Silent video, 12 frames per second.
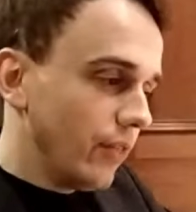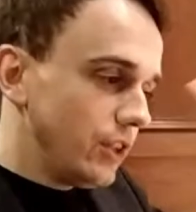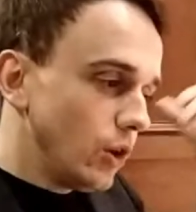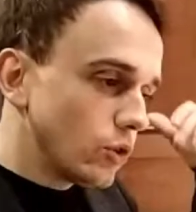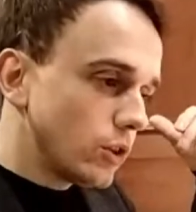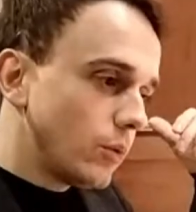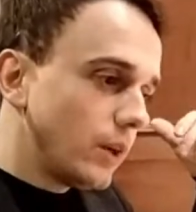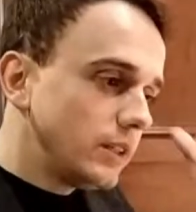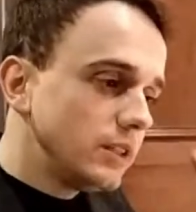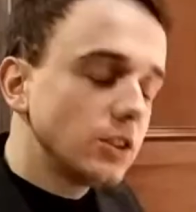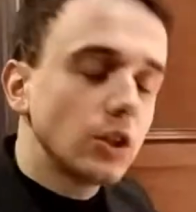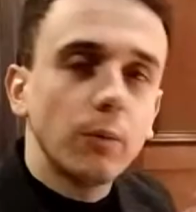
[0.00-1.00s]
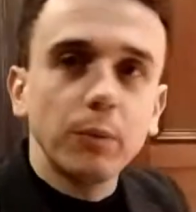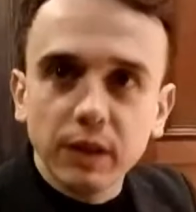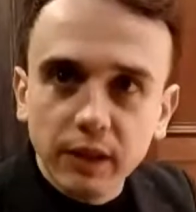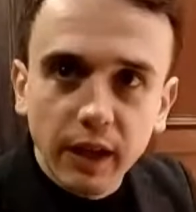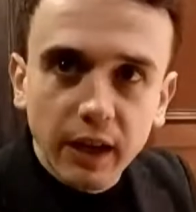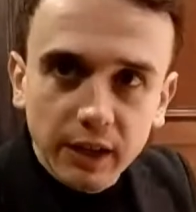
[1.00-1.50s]
And the other one is
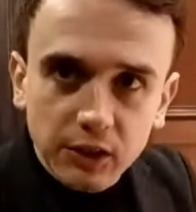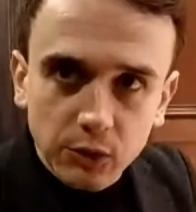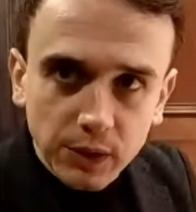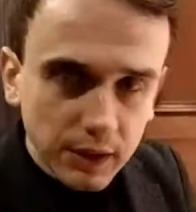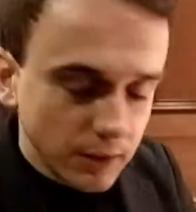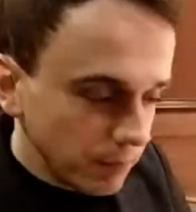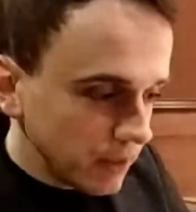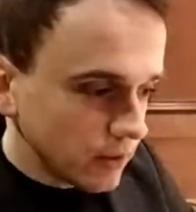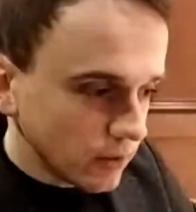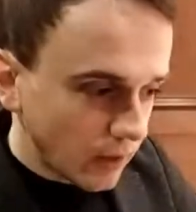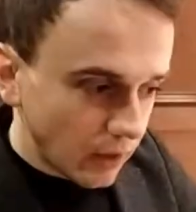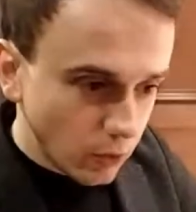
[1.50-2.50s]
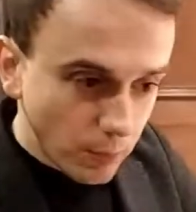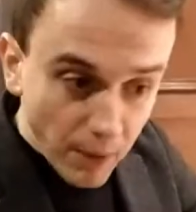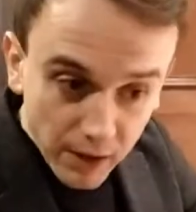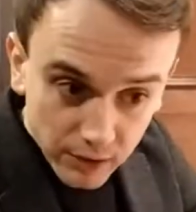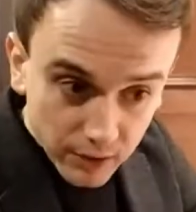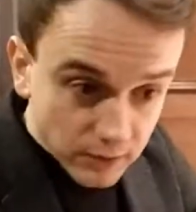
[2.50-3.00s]
completely electric. It means that the
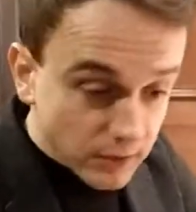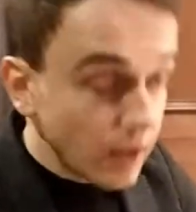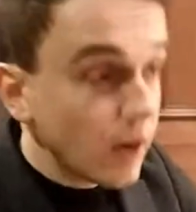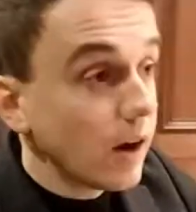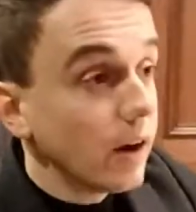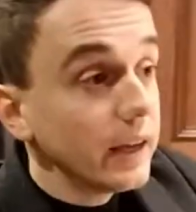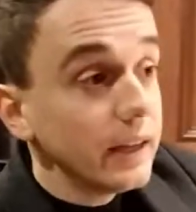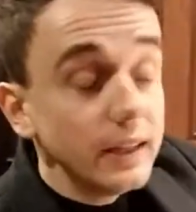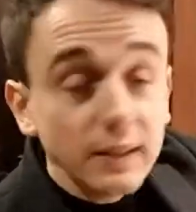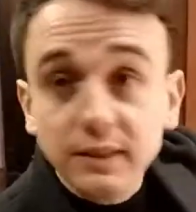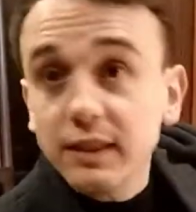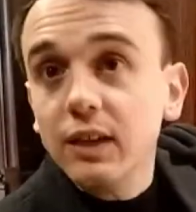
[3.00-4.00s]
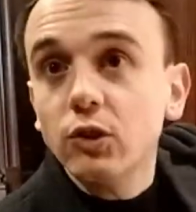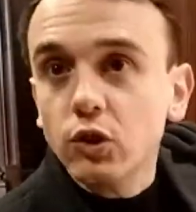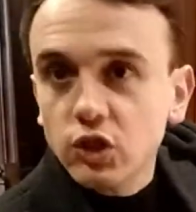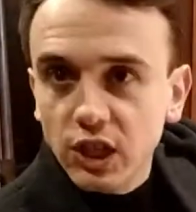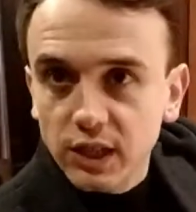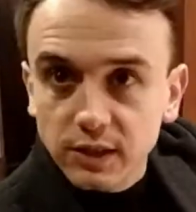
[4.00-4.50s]
magnets are inside the
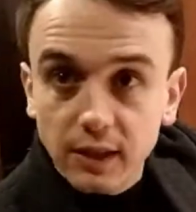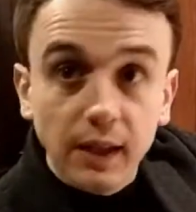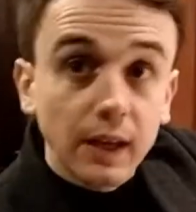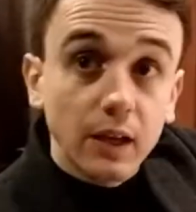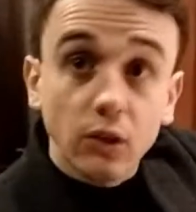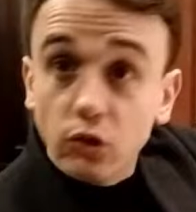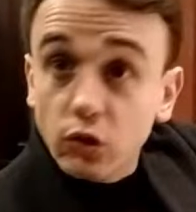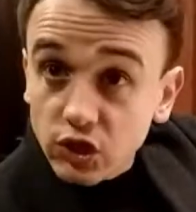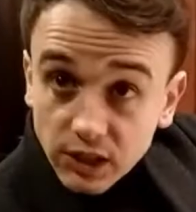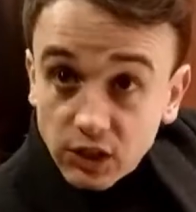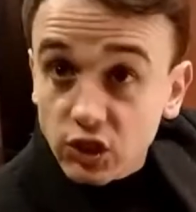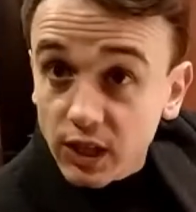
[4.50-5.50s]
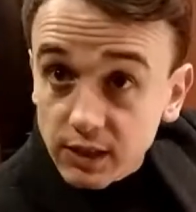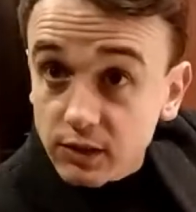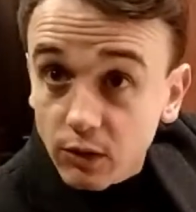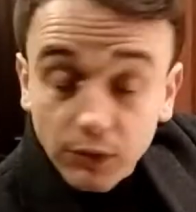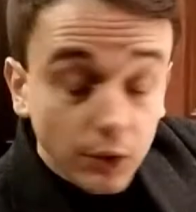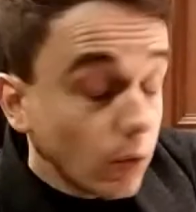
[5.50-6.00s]
chest, the
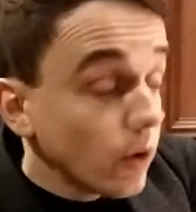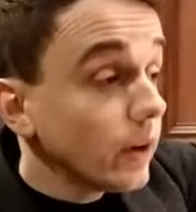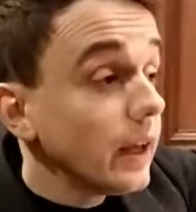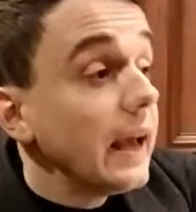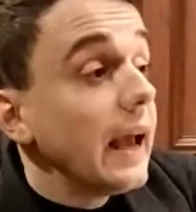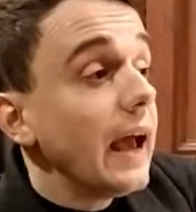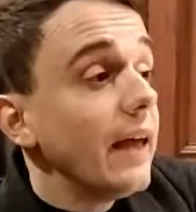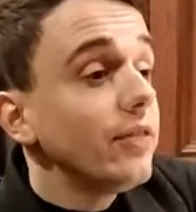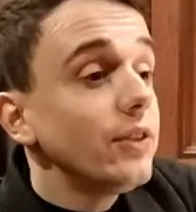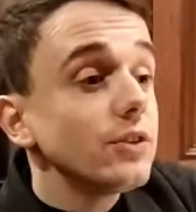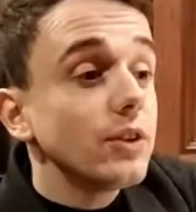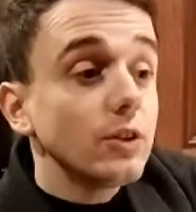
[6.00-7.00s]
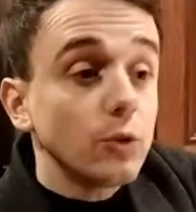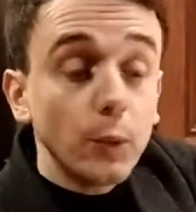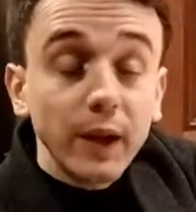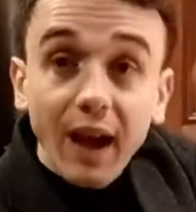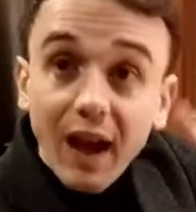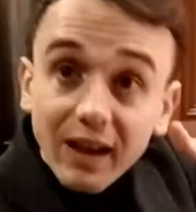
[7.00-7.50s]
chest of the organ, and doesn't
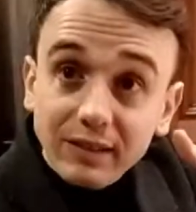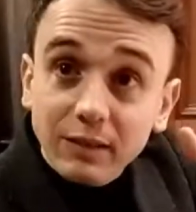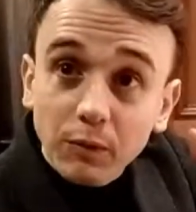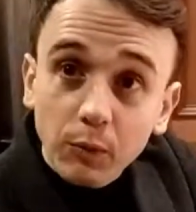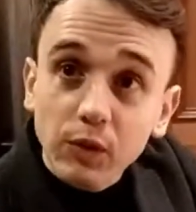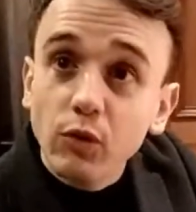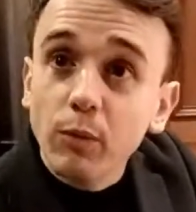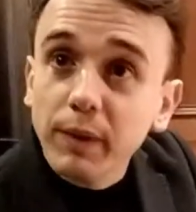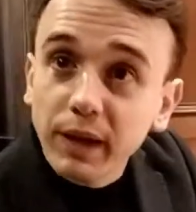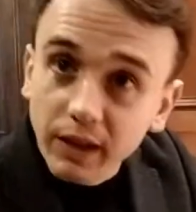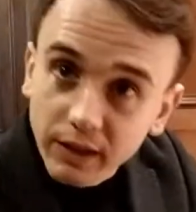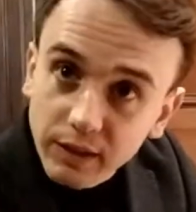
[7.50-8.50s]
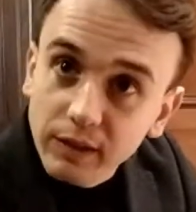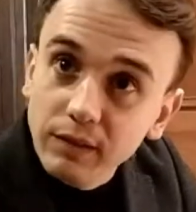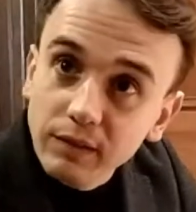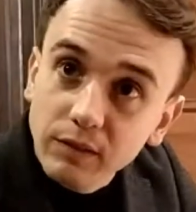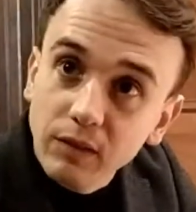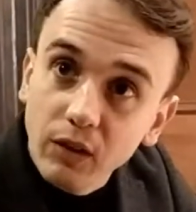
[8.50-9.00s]
react with the mechanic.
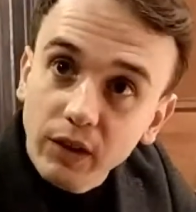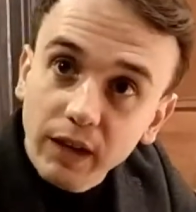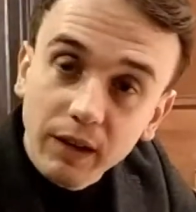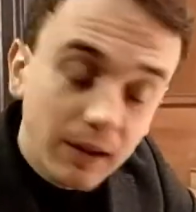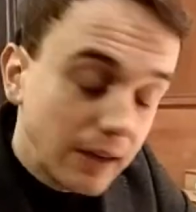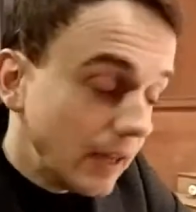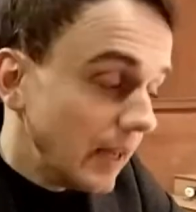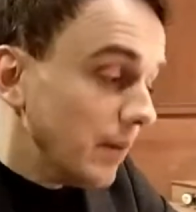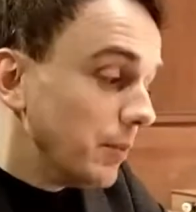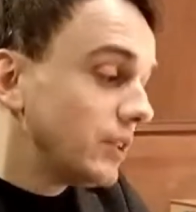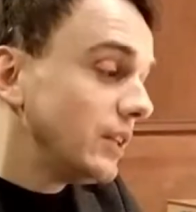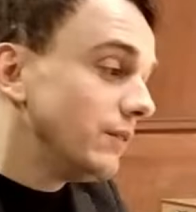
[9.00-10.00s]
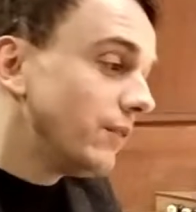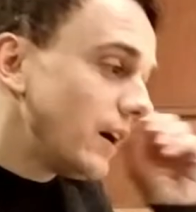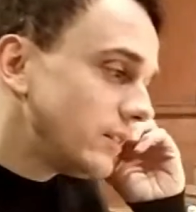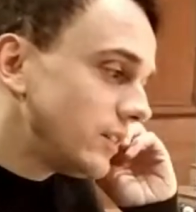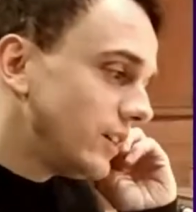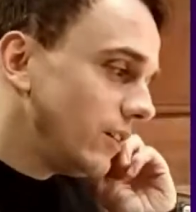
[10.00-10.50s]
Okay. But in
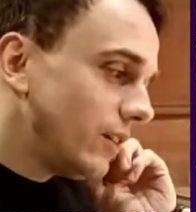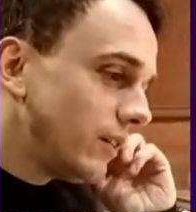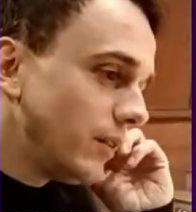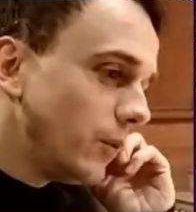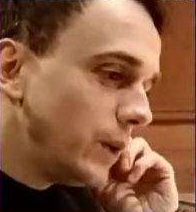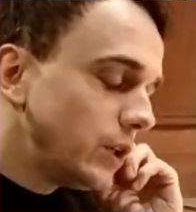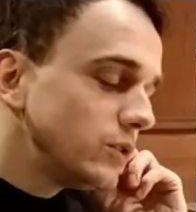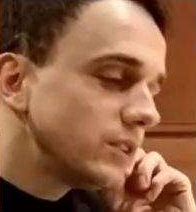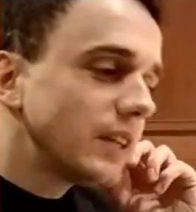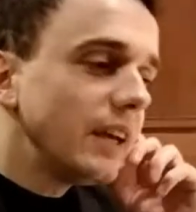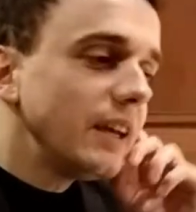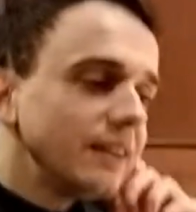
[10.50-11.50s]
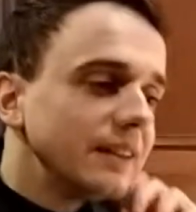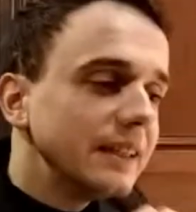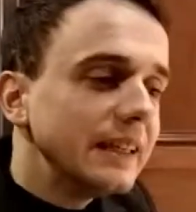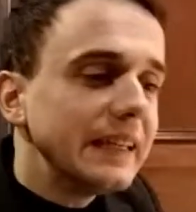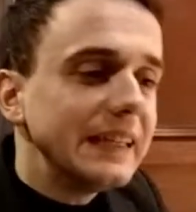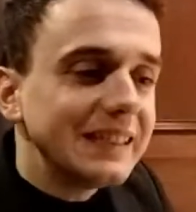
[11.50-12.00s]
fact, here we could say
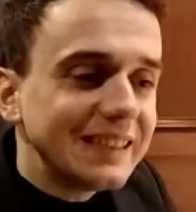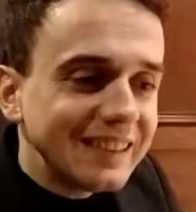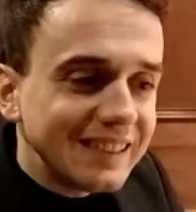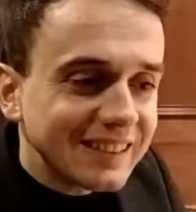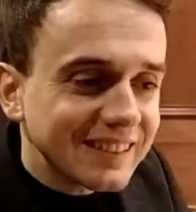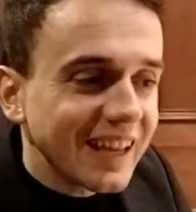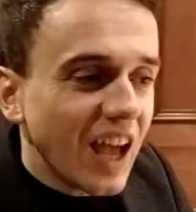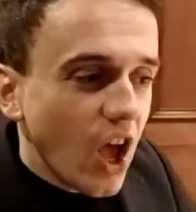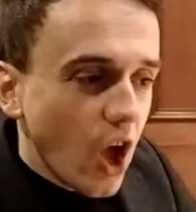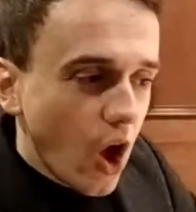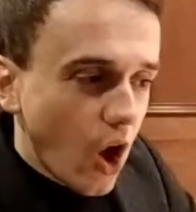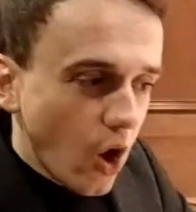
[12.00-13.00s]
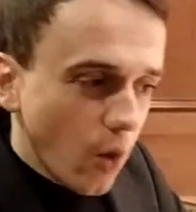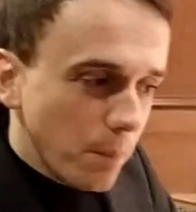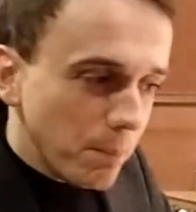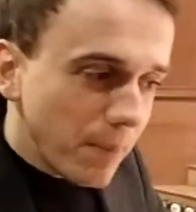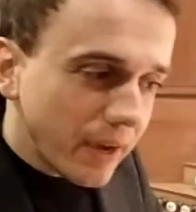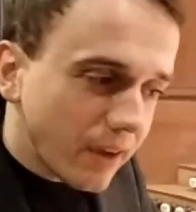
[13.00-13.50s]
it is a
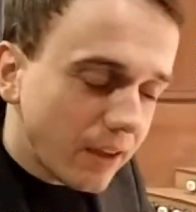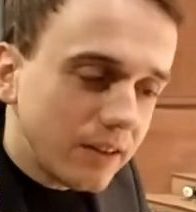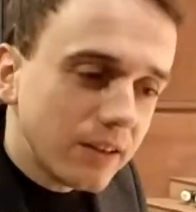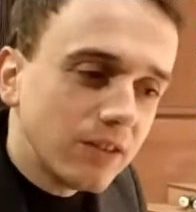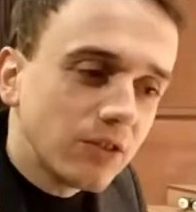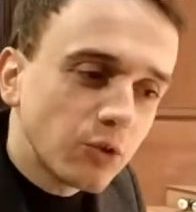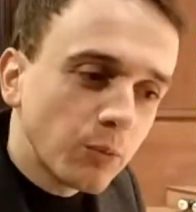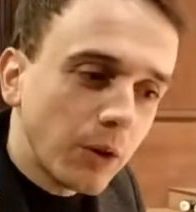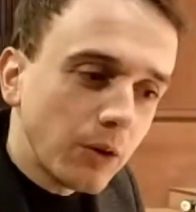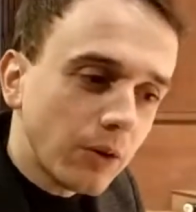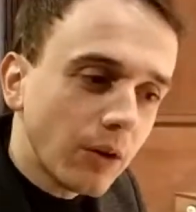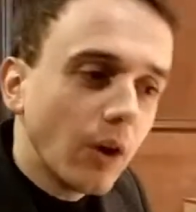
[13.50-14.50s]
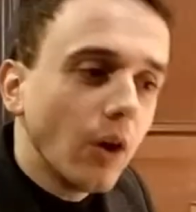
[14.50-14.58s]
mechanic instrument